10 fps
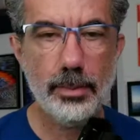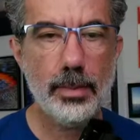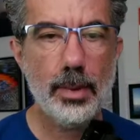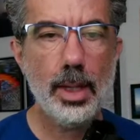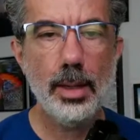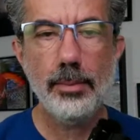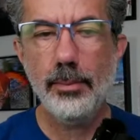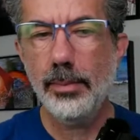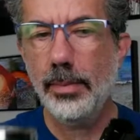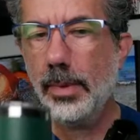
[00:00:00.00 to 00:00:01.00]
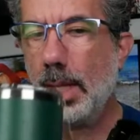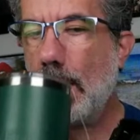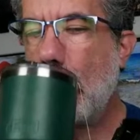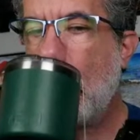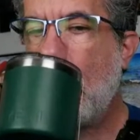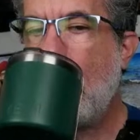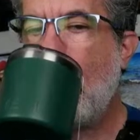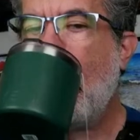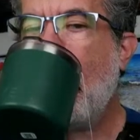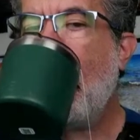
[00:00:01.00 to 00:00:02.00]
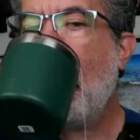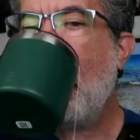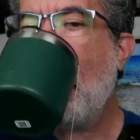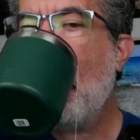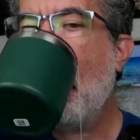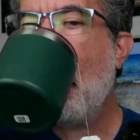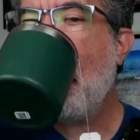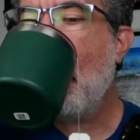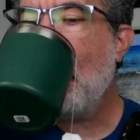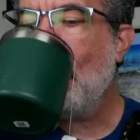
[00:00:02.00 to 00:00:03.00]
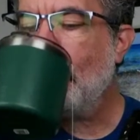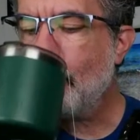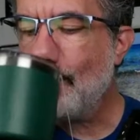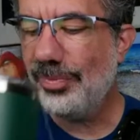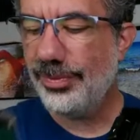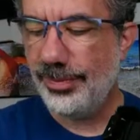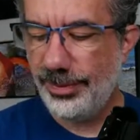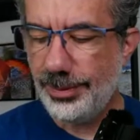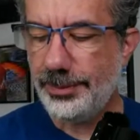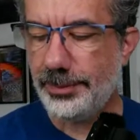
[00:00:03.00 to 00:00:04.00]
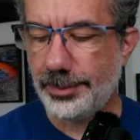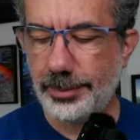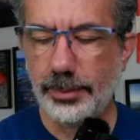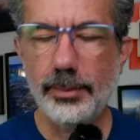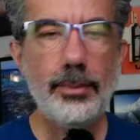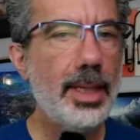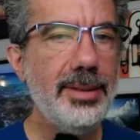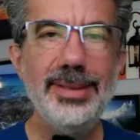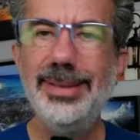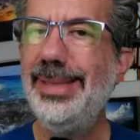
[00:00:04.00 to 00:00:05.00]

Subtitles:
Of course, the main dining room, the afternoon tea, which looks nothing like the picture.